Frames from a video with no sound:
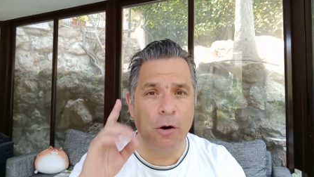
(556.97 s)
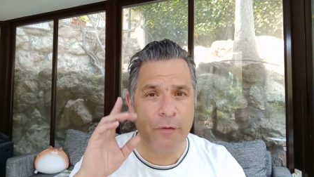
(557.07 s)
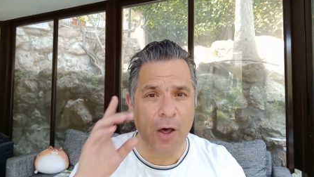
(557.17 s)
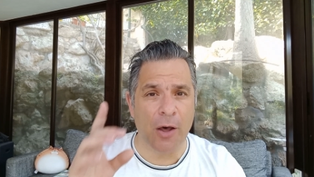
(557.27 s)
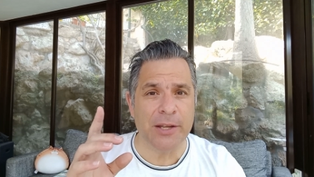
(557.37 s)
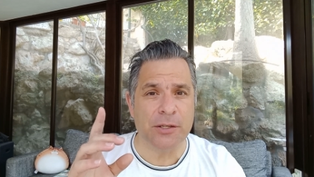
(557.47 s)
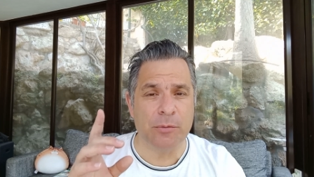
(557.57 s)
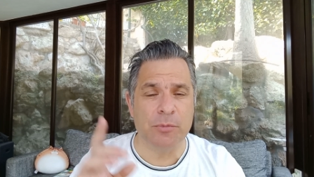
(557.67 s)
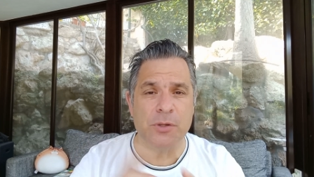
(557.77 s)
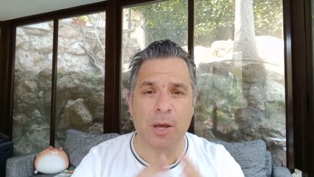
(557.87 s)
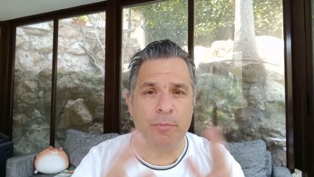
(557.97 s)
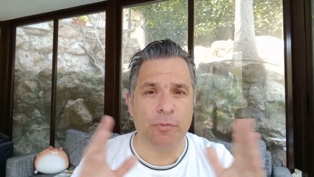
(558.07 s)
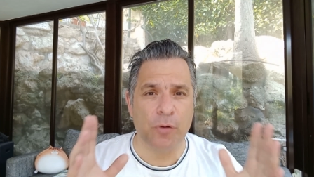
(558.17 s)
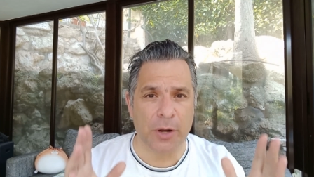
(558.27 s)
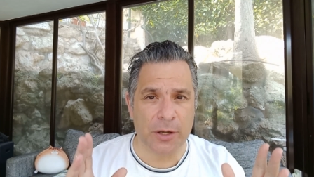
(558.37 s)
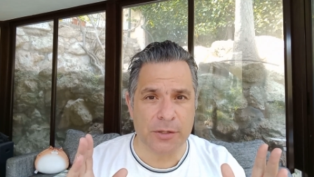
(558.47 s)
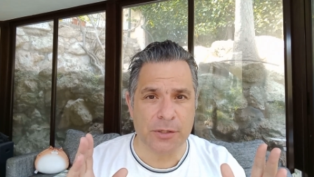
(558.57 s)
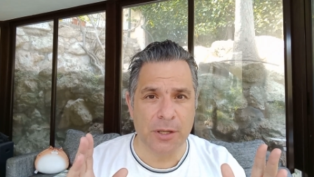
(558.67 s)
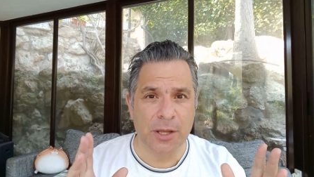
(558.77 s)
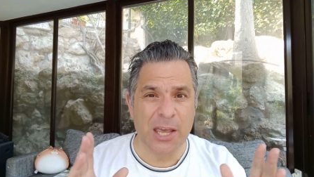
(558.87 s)
of items and
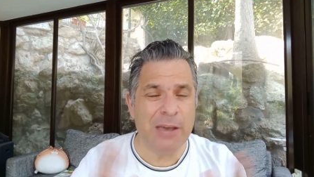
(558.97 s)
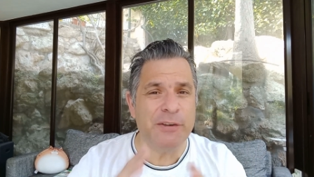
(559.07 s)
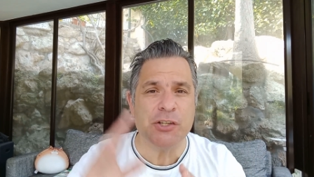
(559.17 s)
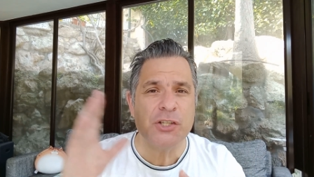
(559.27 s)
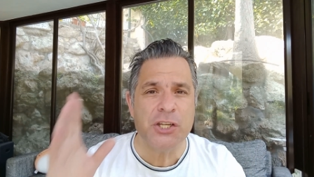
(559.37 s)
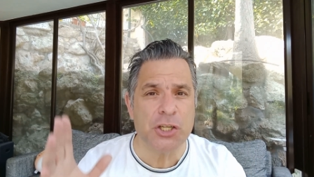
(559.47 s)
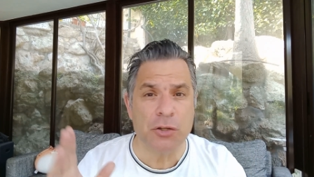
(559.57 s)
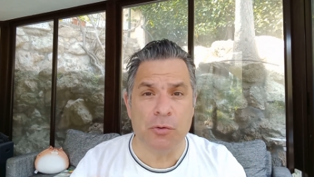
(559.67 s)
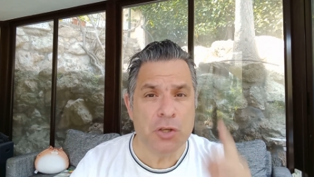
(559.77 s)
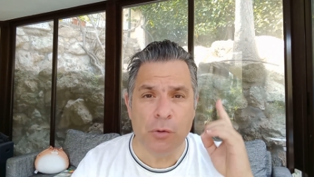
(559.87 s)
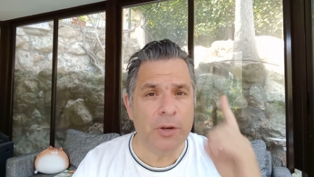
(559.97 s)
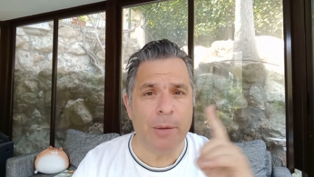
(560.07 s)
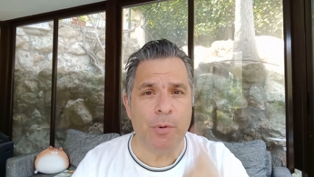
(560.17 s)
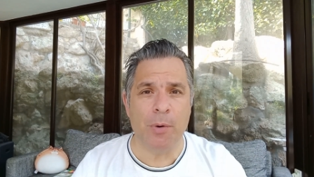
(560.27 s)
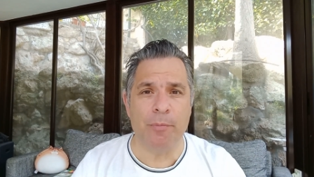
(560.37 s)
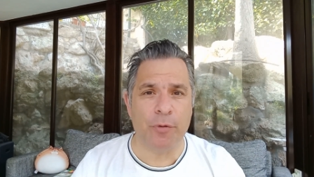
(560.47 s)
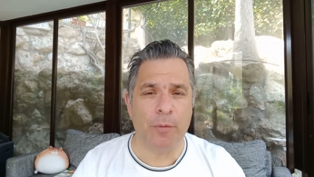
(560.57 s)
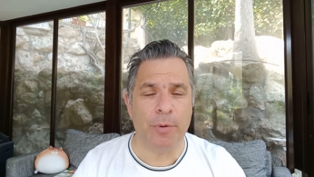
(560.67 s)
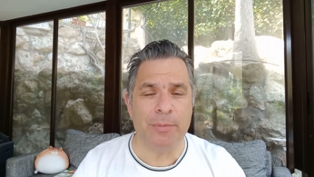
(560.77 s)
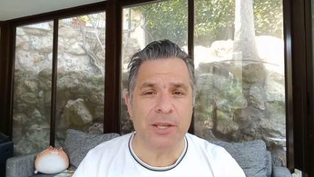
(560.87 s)
products. If it's digital, your number one
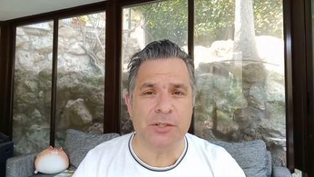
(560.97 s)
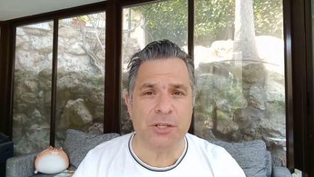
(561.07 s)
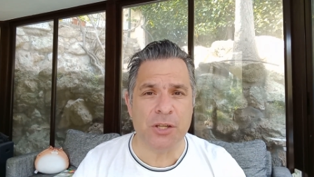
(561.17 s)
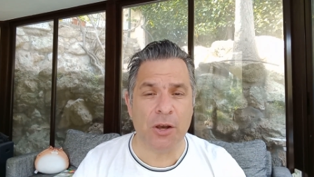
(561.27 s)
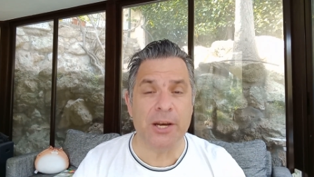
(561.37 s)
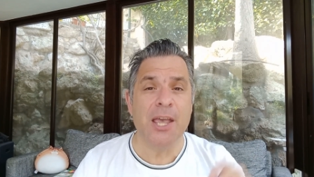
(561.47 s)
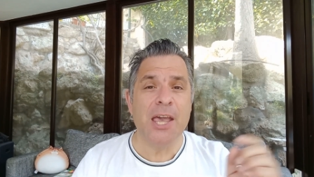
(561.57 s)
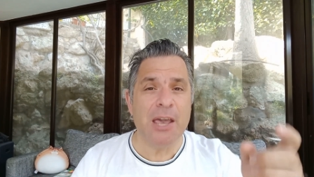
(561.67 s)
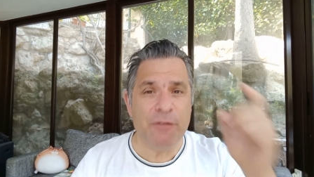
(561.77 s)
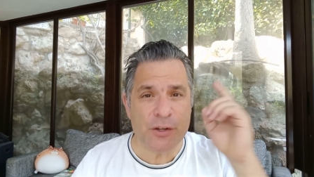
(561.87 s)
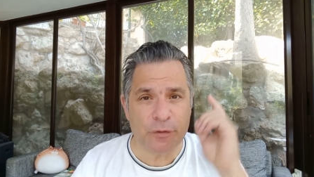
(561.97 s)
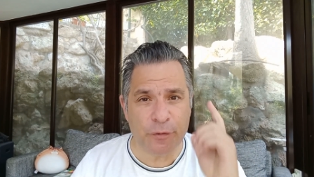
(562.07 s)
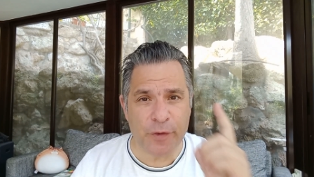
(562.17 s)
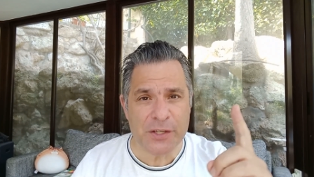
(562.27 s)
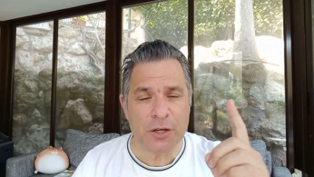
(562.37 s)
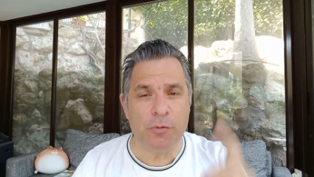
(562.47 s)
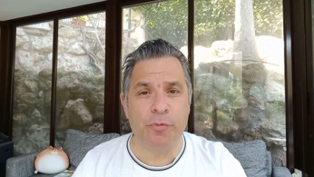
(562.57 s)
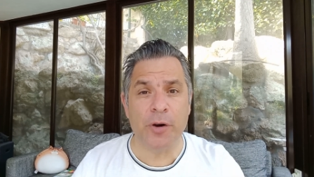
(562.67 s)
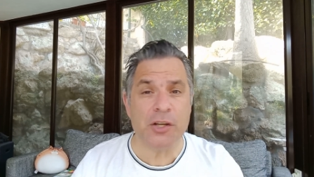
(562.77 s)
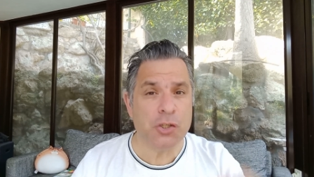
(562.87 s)
problem is design. If it's physical
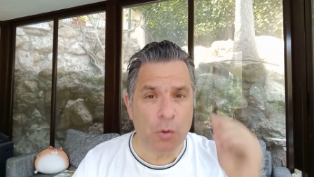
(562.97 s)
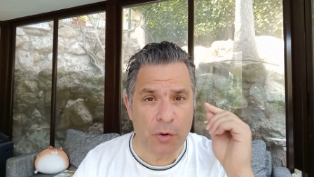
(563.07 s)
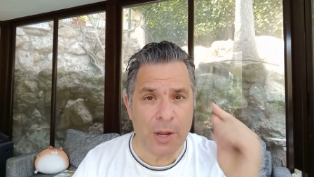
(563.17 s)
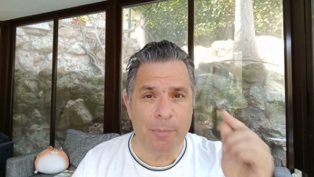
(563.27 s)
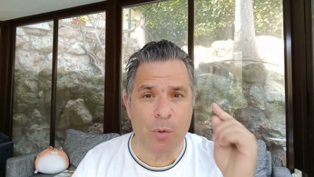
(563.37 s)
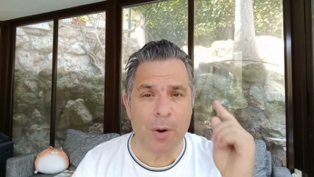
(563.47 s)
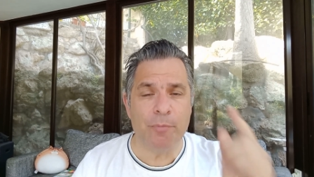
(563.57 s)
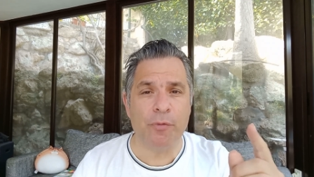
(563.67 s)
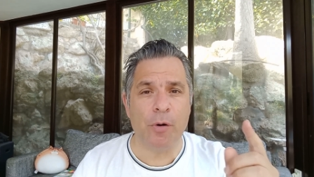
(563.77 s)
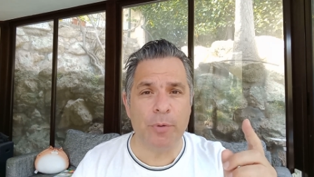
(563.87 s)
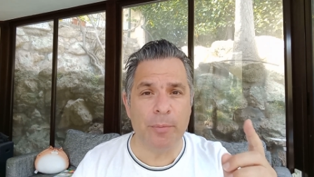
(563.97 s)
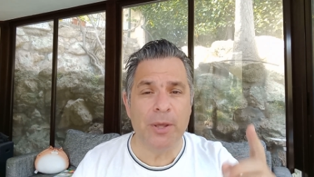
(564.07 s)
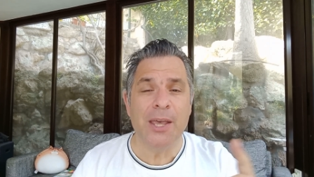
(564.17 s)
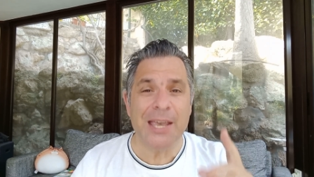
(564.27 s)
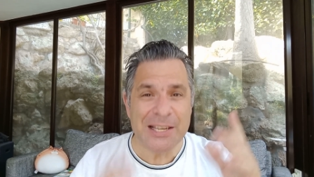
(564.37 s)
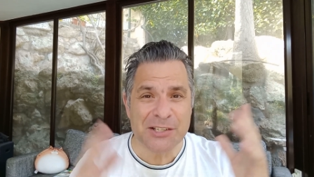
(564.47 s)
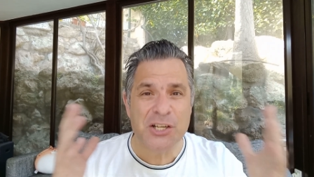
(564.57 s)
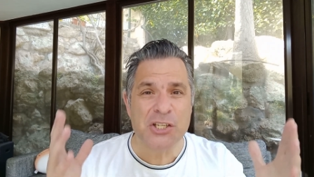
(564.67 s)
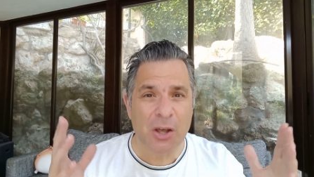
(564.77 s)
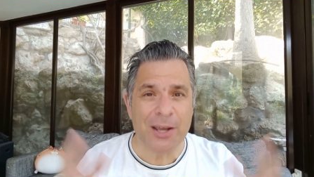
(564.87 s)
products, your number one problem is
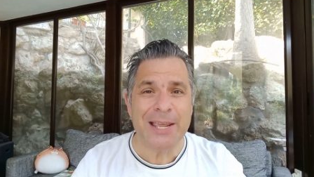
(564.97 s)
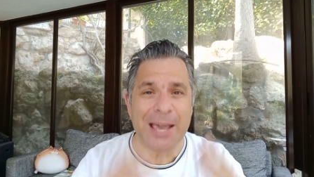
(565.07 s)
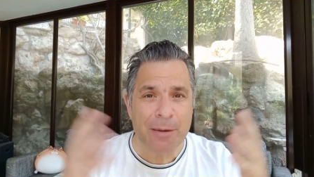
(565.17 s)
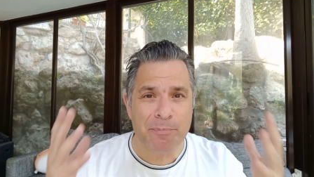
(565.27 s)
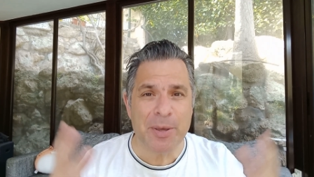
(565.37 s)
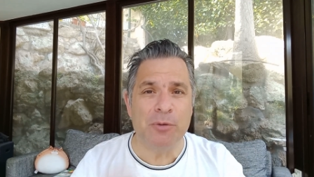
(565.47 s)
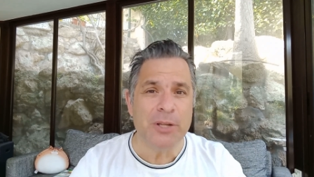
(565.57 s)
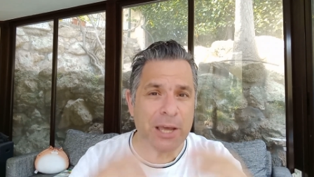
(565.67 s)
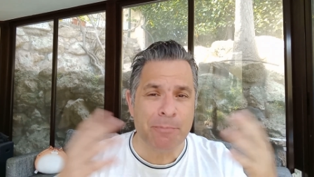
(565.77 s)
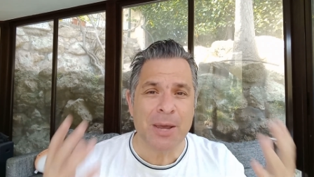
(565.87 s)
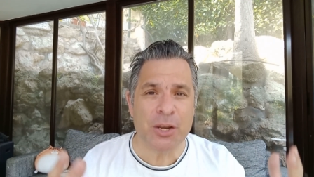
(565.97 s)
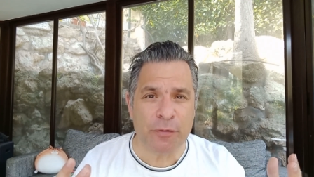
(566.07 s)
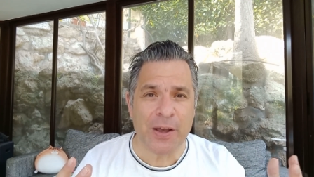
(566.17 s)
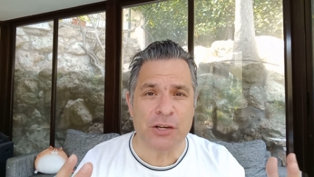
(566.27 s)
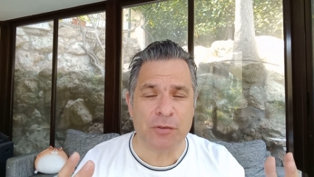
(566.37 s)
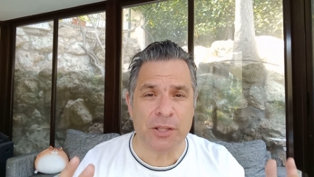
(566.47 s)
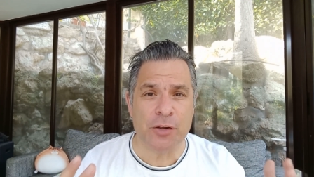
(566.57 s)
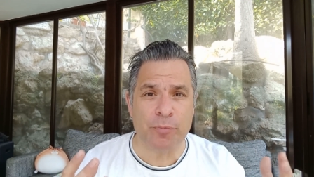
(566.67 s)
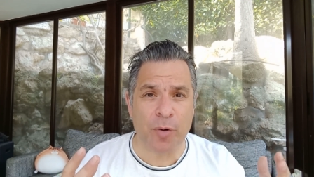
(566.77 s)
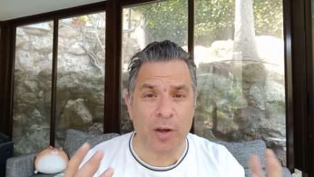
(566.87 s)
designing and building and manufacturing
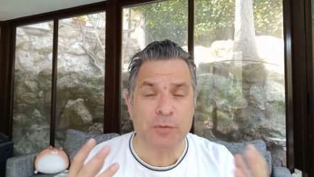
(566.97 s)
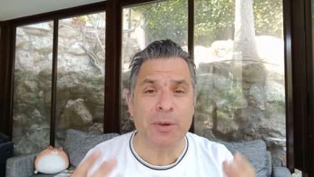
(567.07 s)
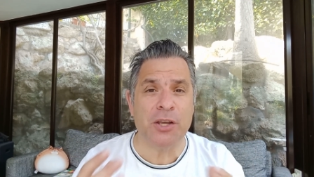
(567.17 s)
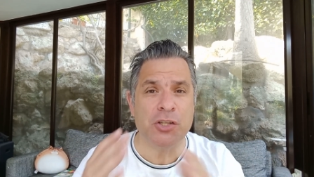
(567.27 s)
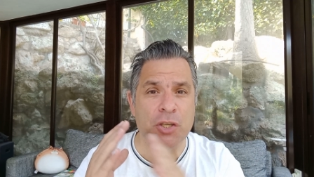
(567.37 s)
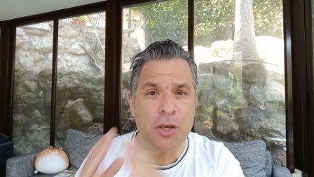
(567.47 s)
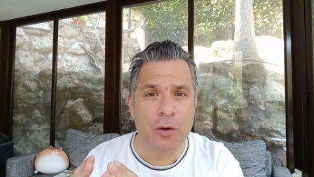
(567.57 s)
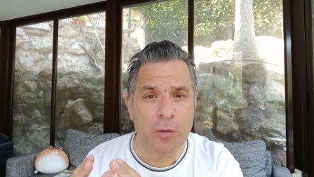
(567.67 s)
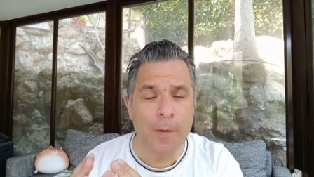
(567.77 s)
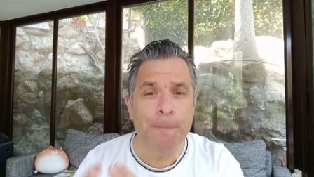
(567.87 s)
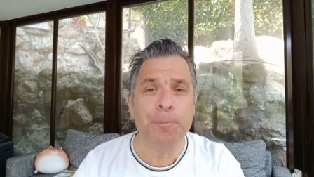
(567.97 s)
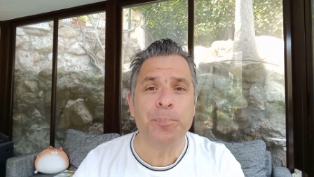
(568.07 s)
those products, because you